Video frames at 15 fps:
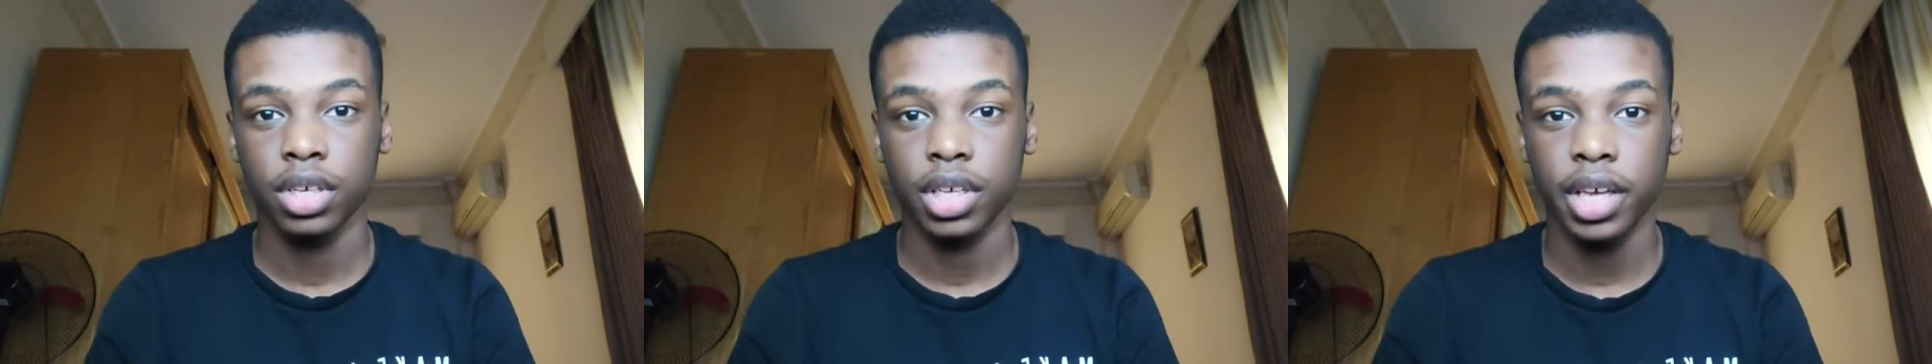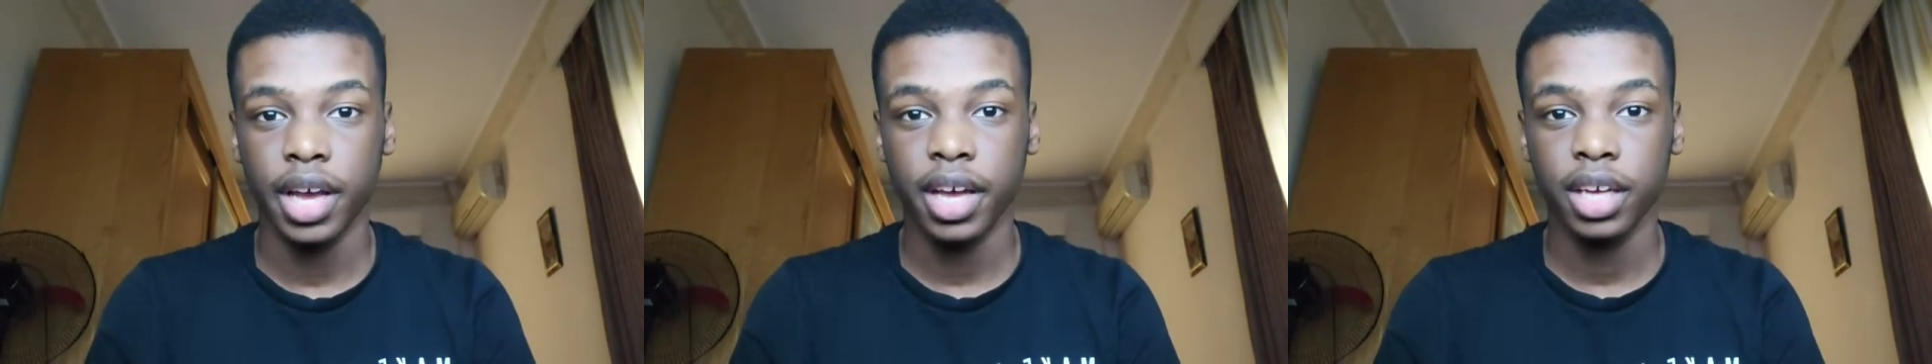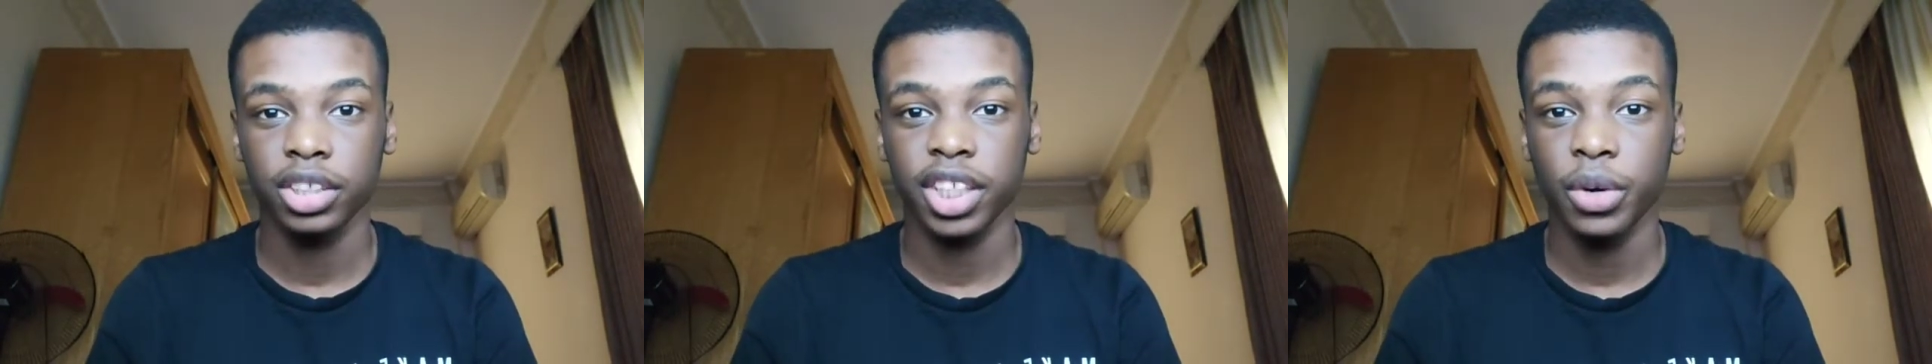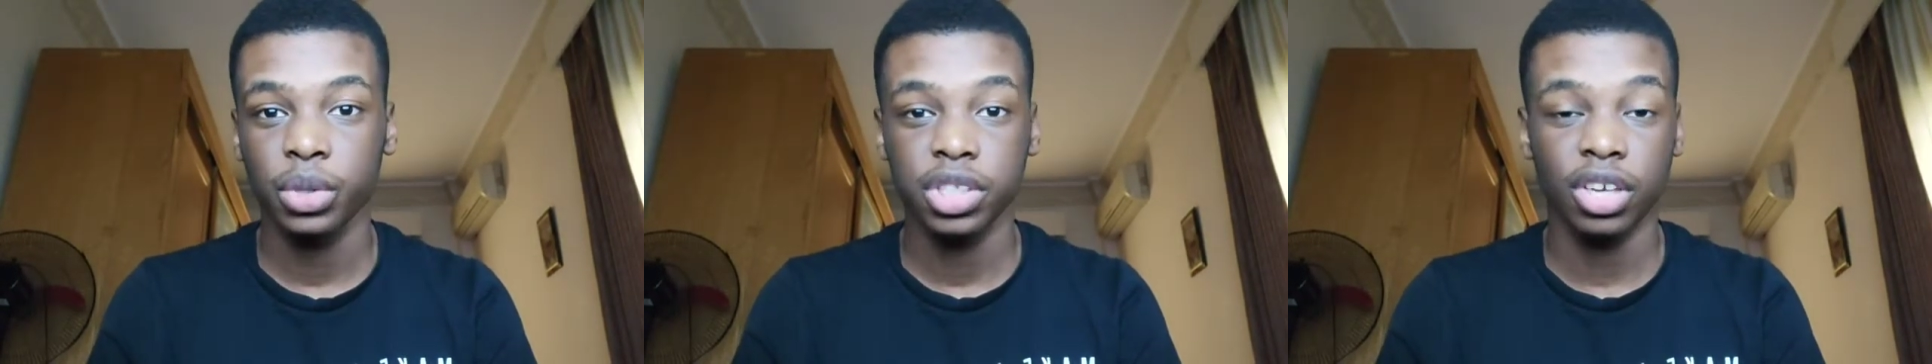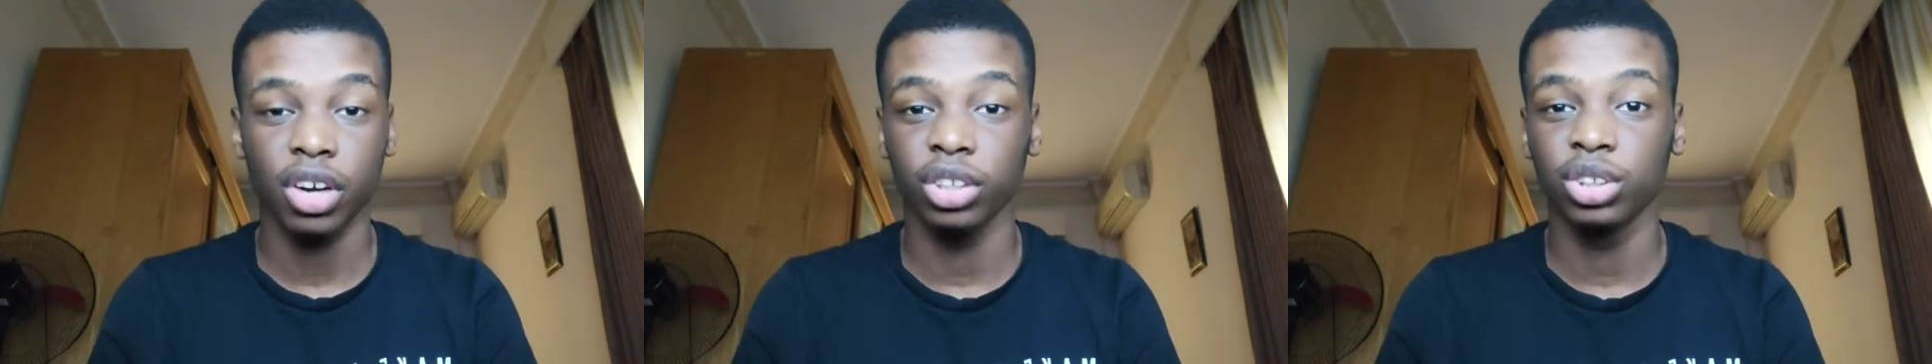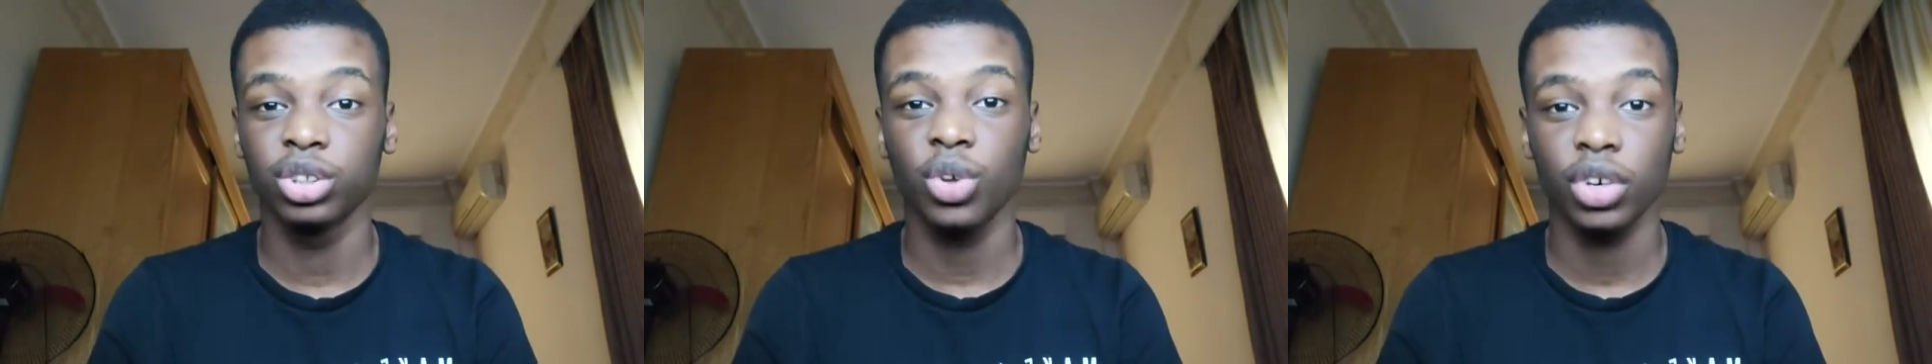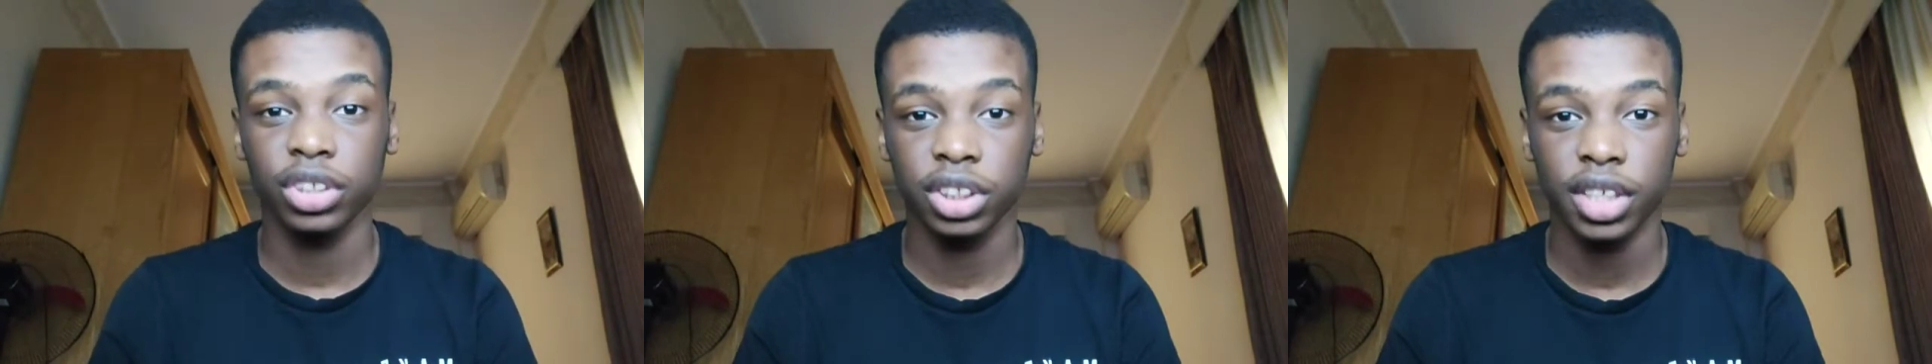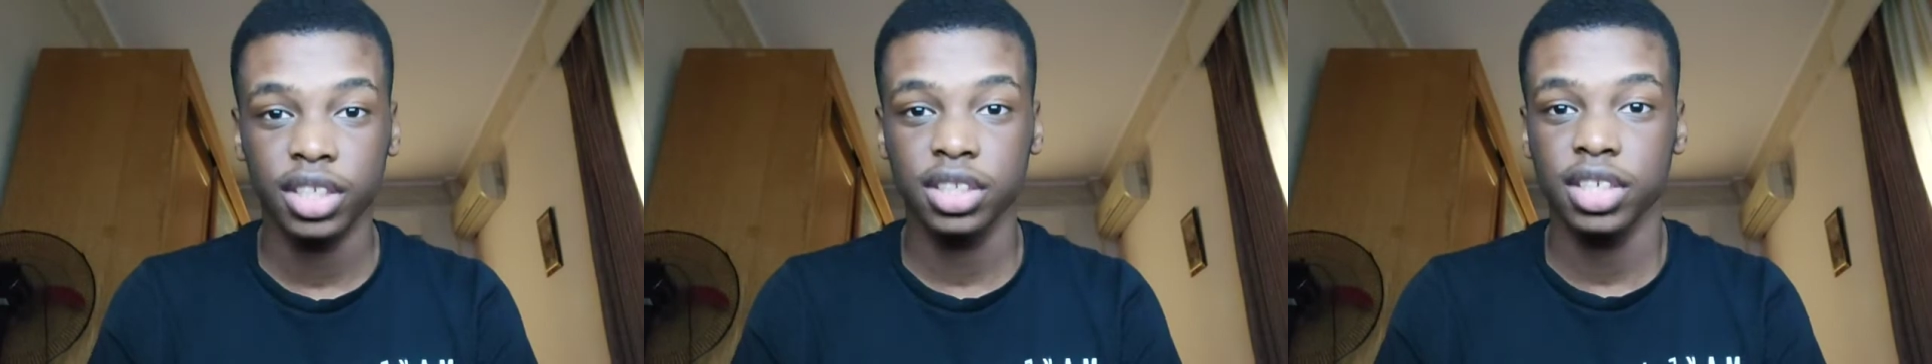Yeah? Chelsea are a dog
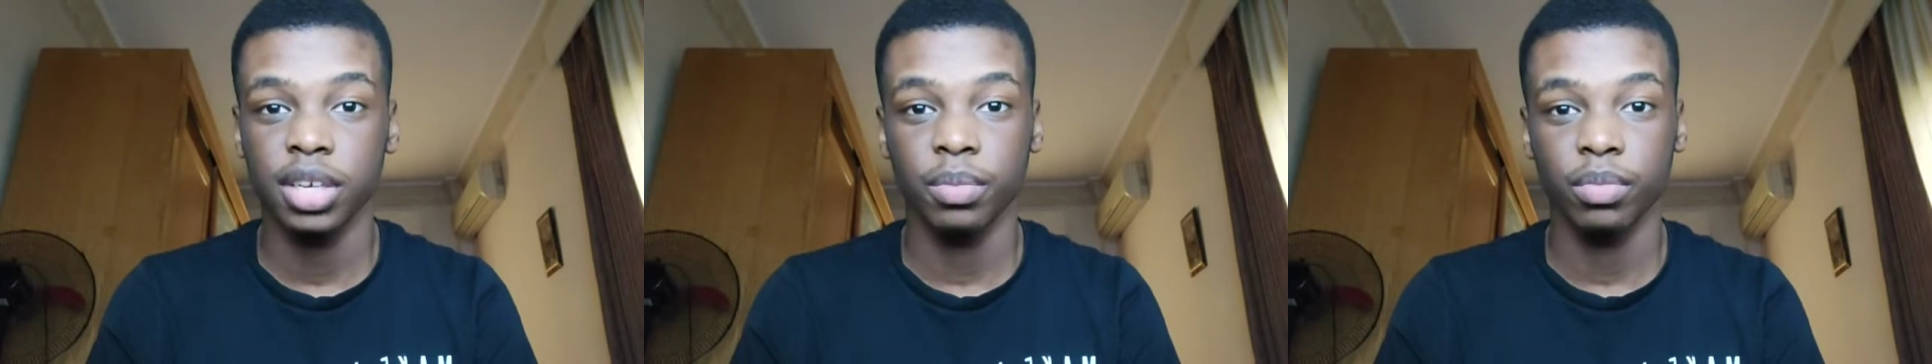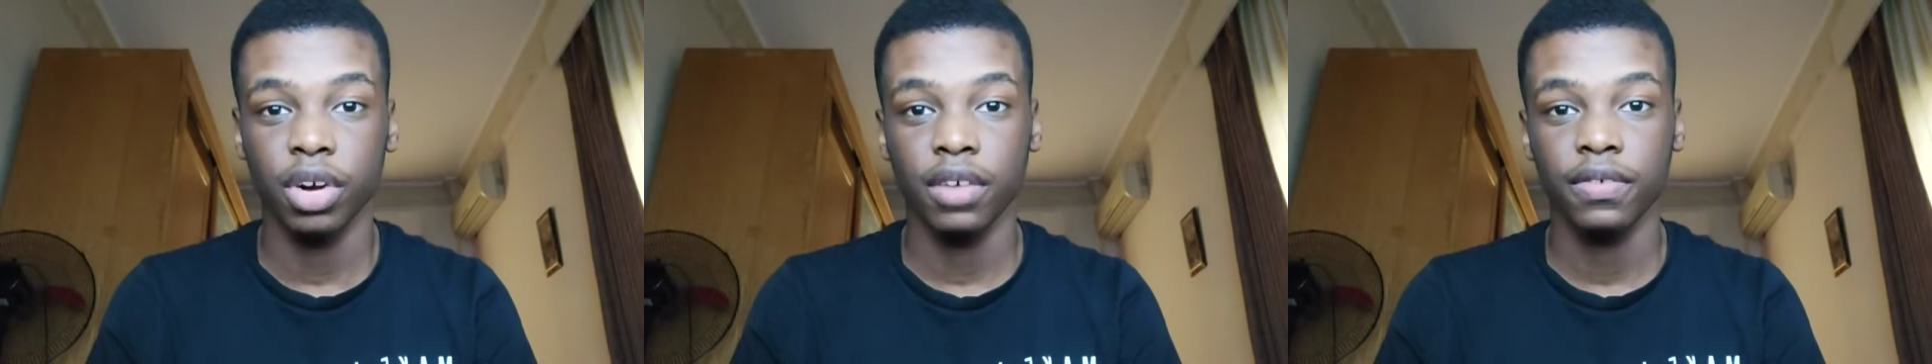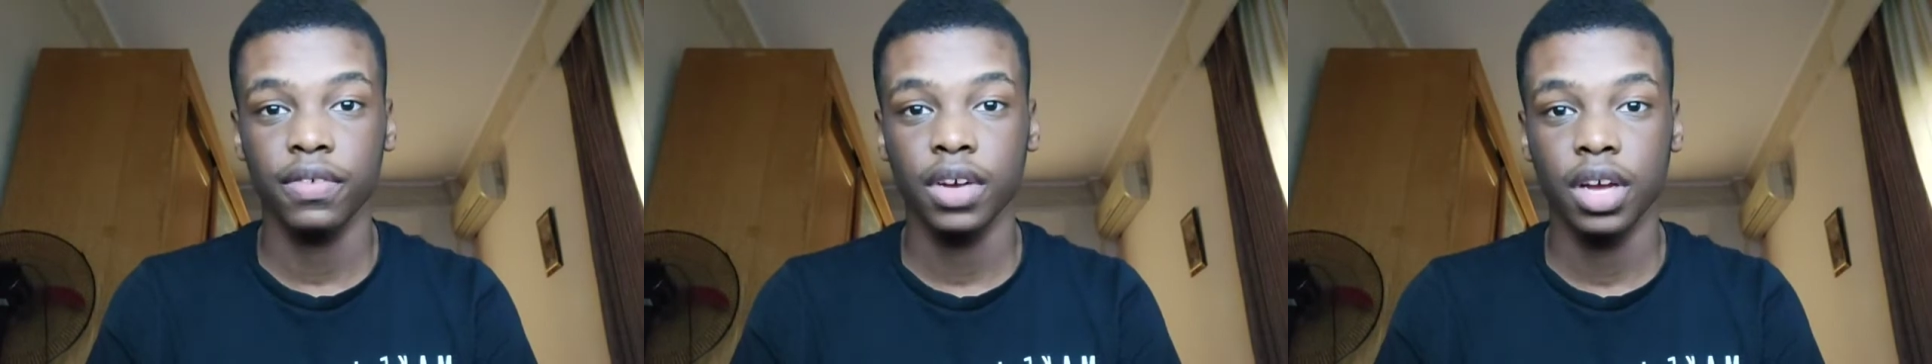shit team, bruv.